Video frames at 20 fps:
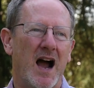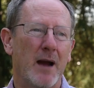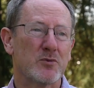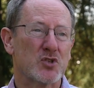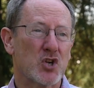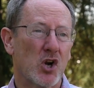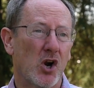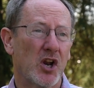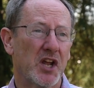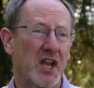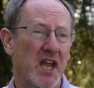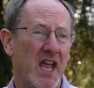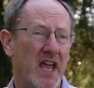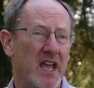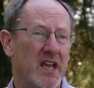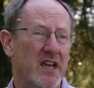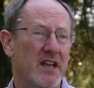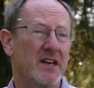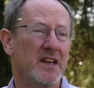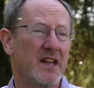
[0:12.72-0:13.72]
I'm Charlie
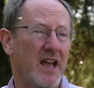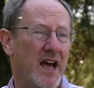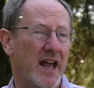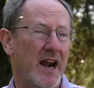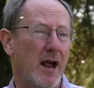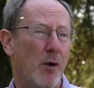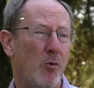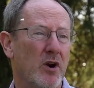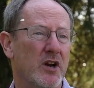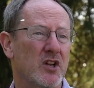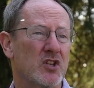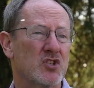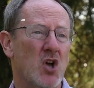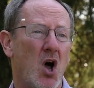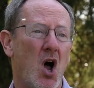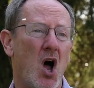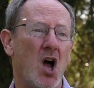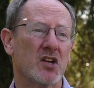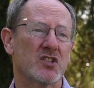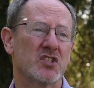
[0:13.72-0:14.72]
Hagan, and I want to
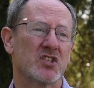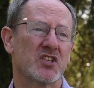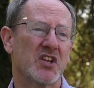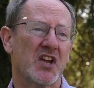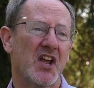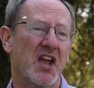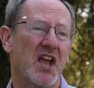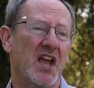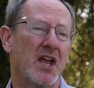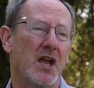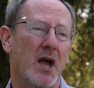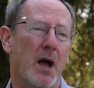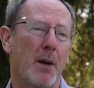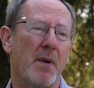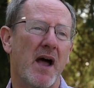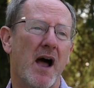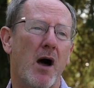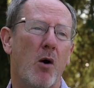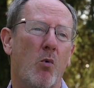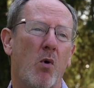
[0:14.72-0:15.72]
talk today
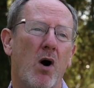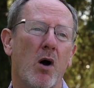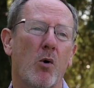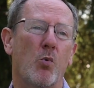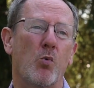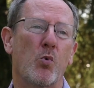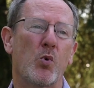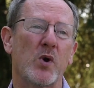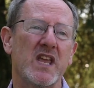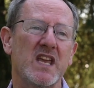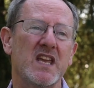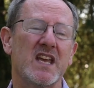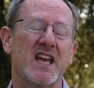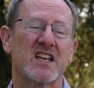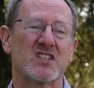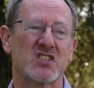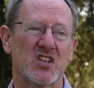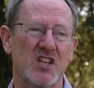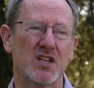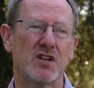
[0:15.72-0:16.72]
about what we
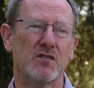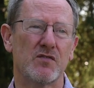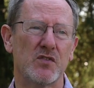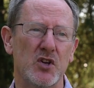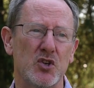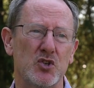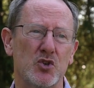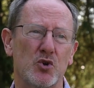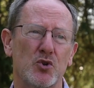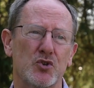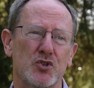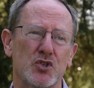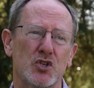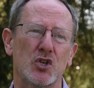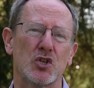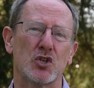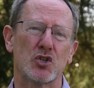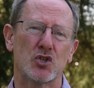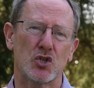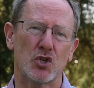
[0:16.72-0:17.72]
as individuals
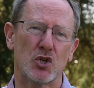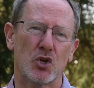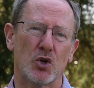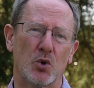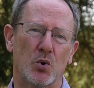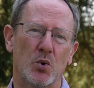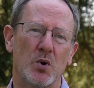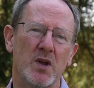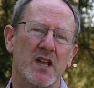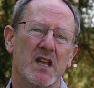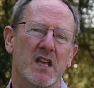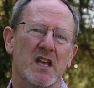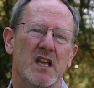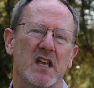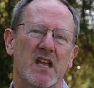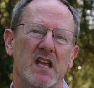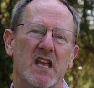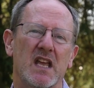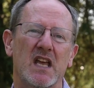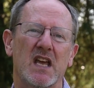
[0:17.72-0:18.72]
can do
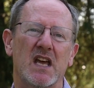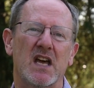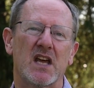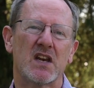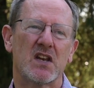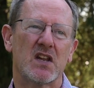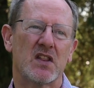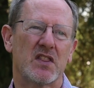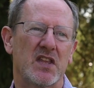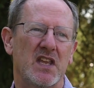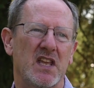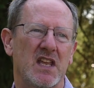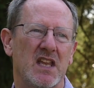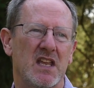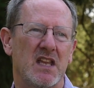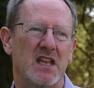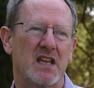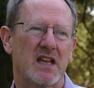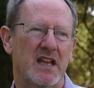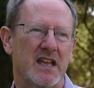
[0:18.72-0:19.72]
in
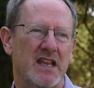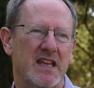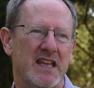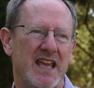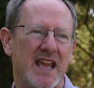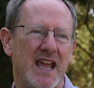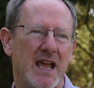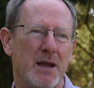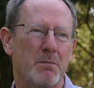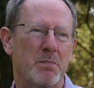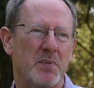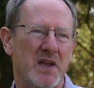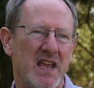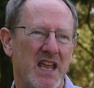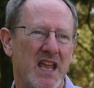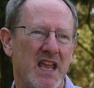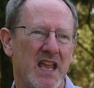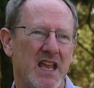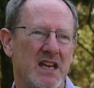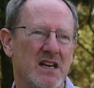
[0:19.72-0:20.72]
the
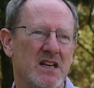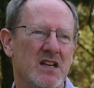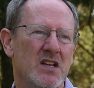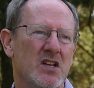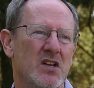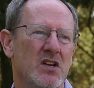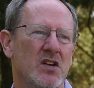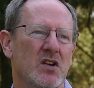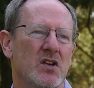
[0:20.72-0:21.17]
campaign